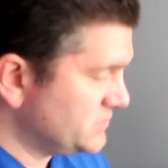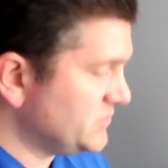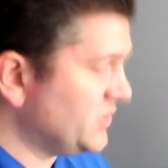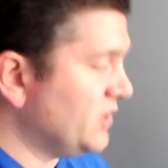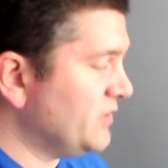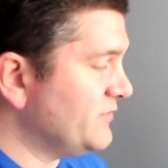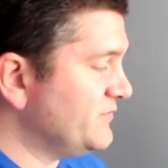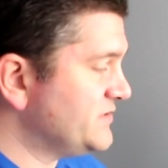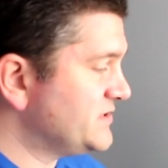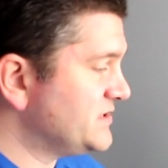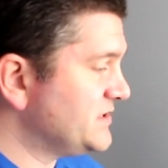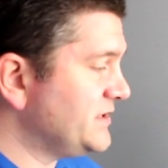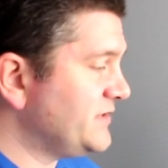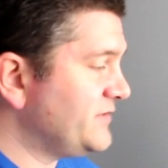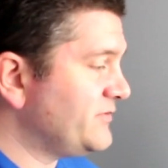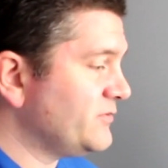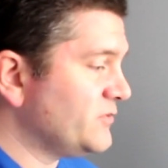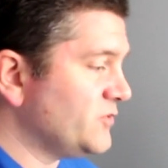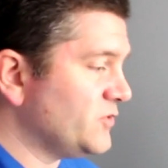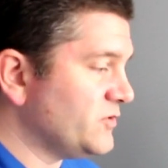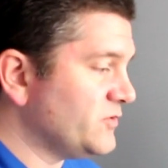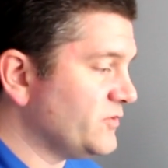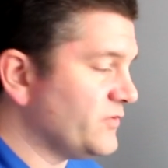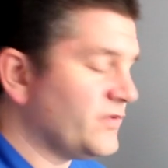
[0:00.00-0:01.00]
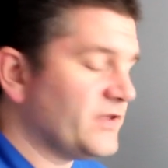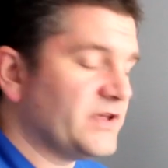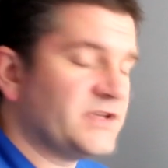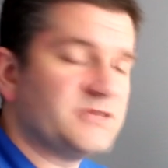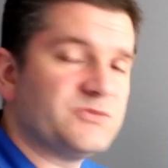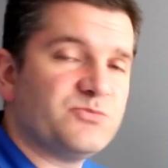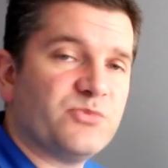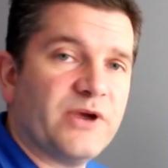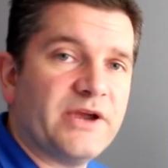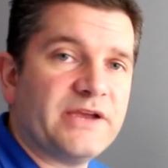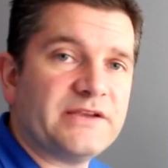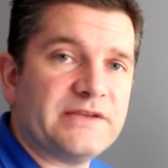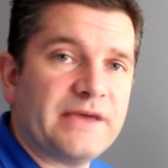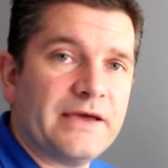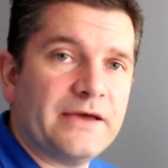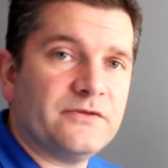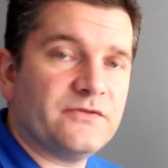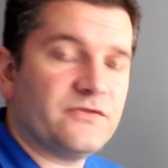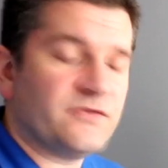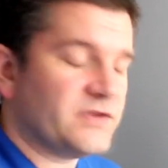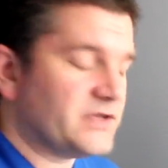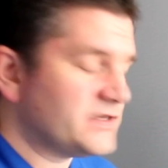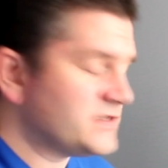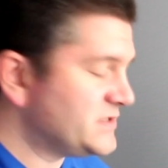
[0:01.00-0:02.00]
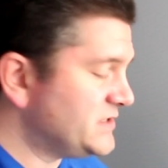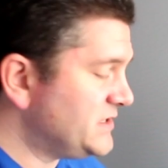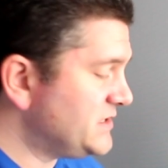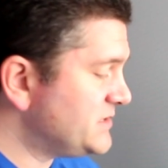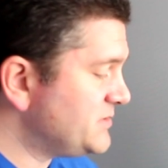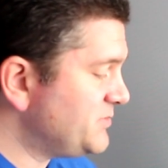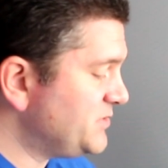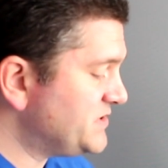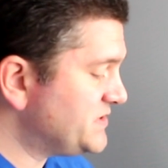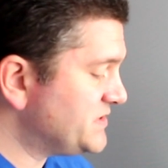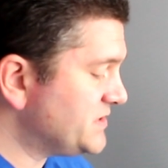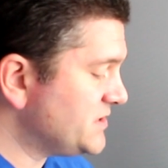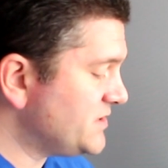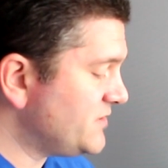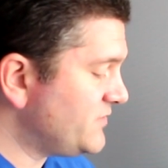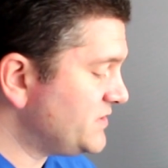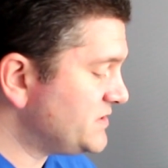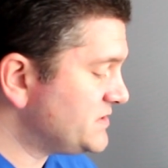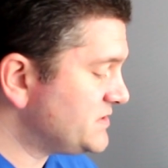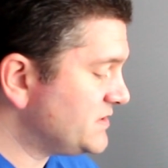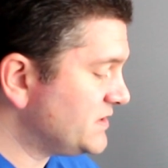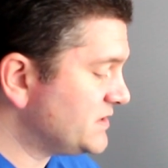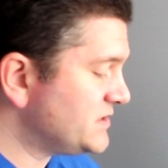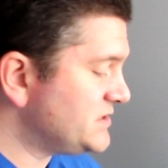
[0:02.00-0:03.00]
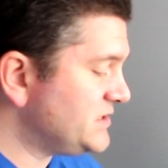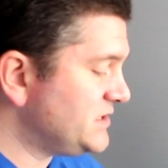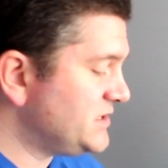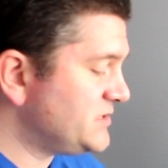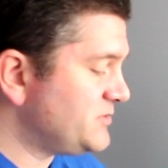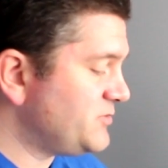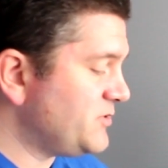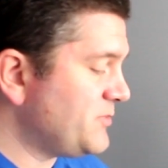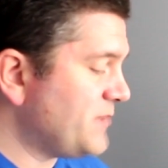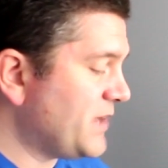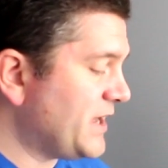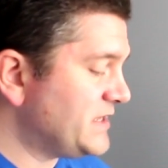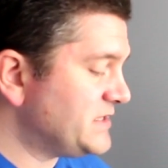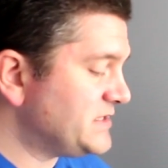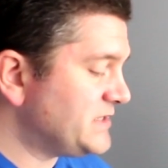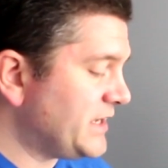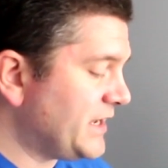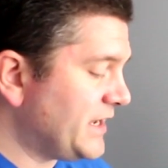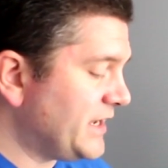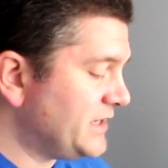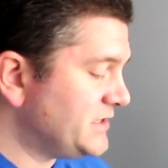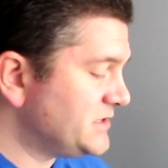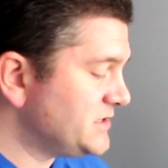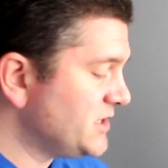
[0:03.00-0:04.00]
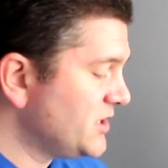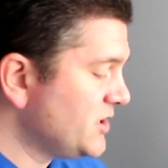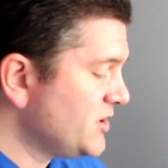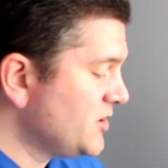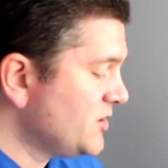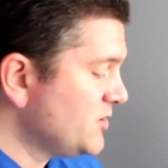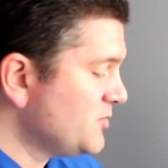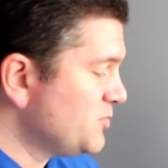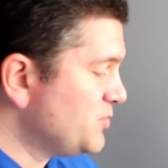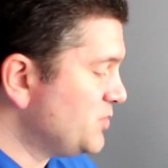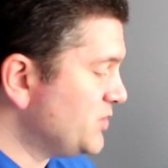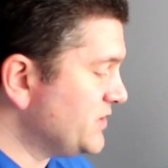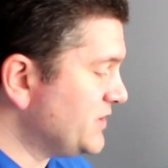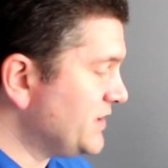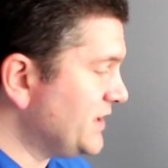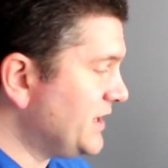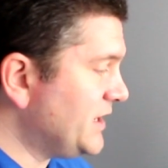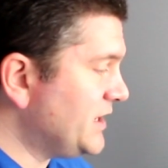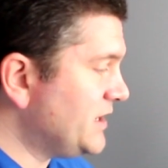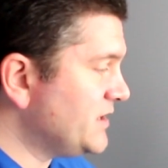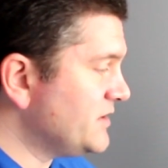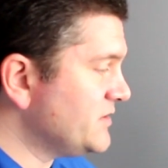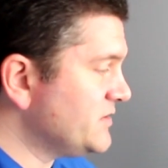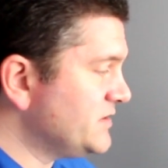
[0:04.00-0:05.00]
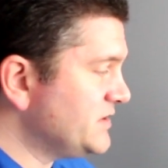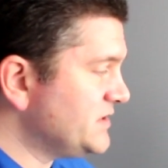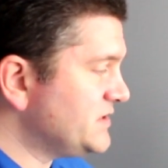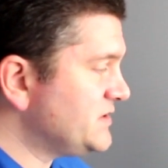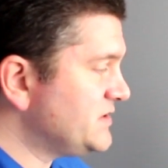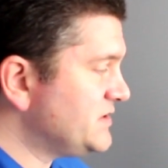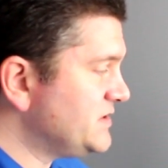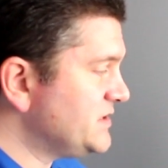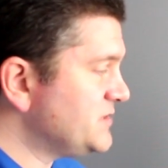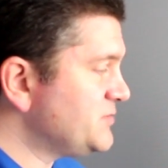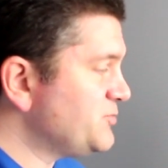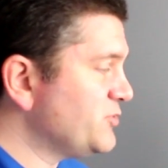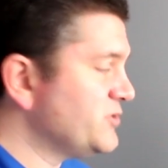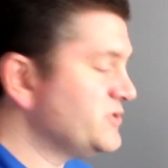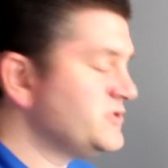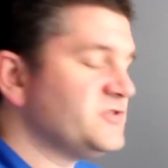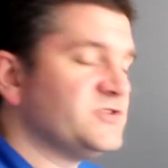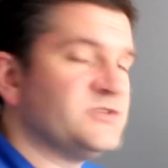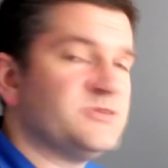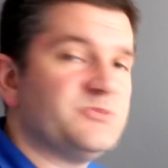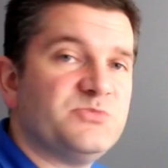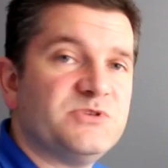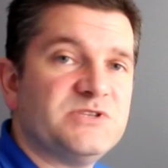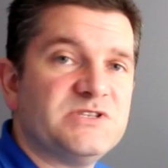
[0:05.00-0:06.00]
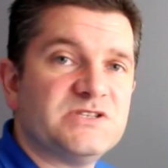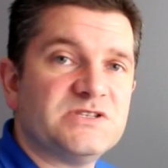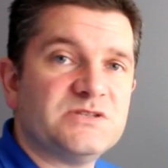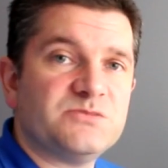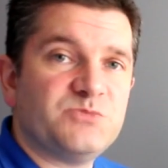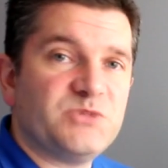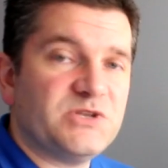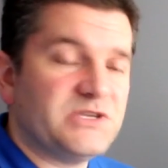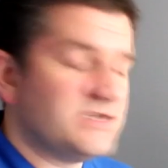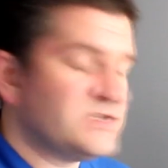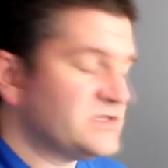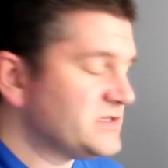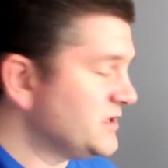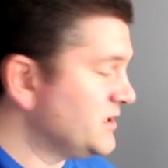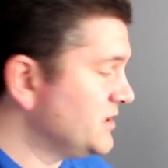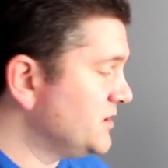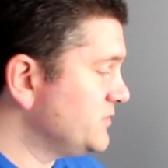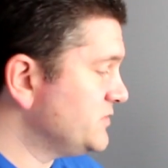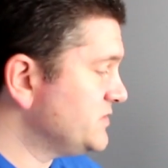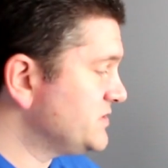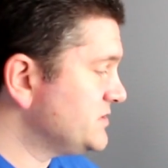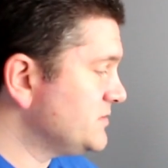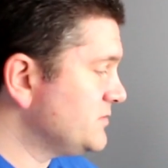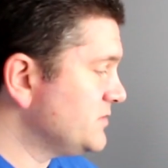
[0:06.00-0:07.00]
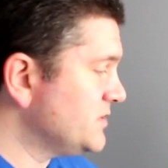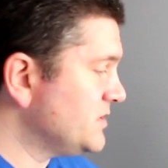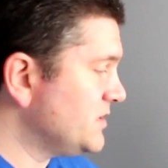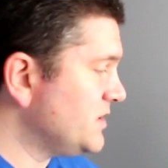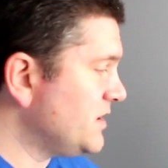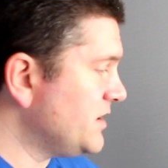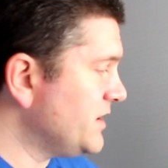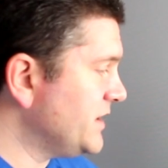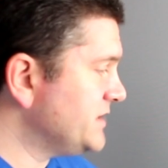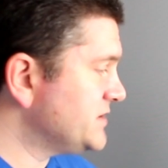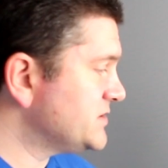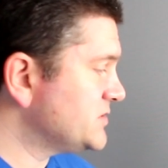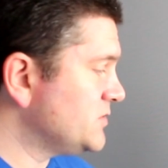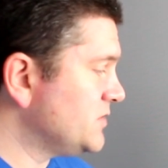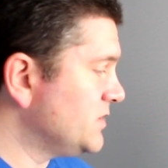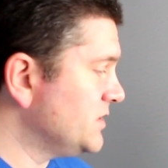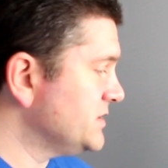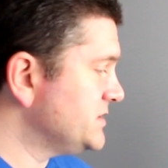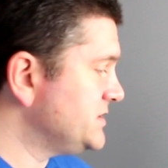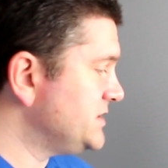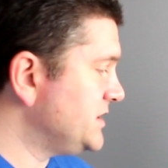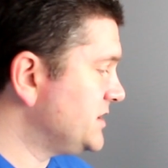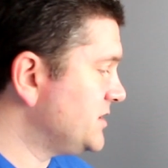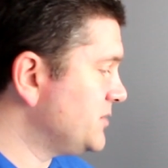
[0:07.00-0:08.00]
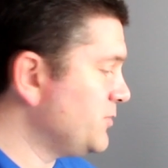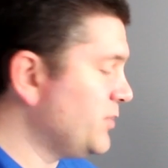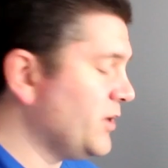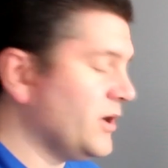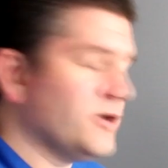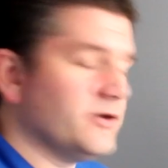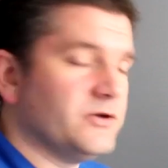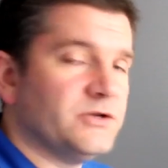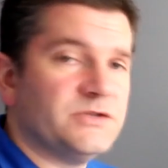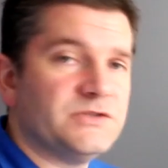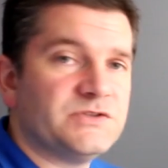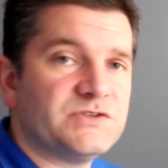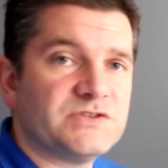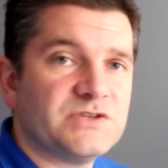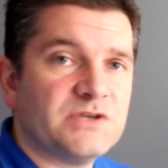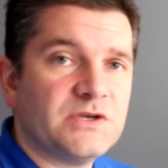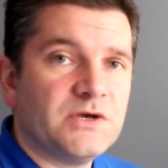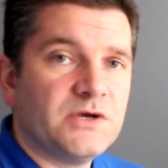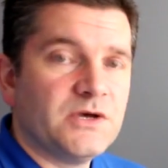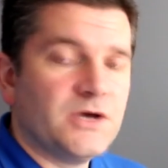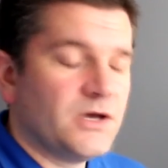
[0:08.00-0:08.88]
Obviously things break down, things need to be serviced, things need to be maintained, but this printer has been designed with some of the highest quality components.